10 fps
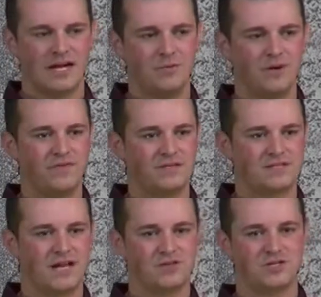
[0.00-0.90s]
Anyone
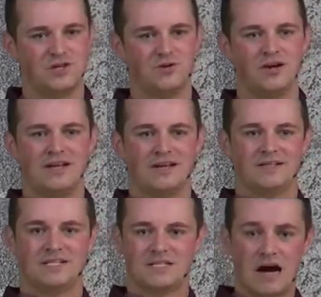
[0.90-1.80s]
that tells you
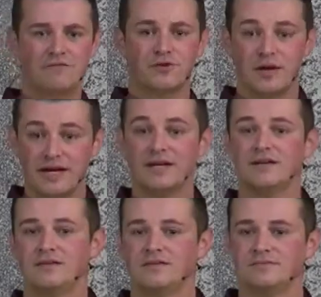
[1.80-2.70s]

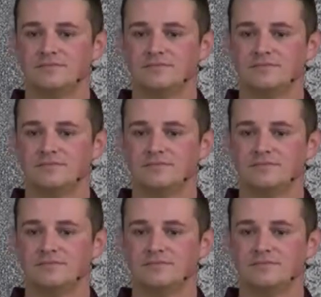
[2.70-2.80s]
suffering,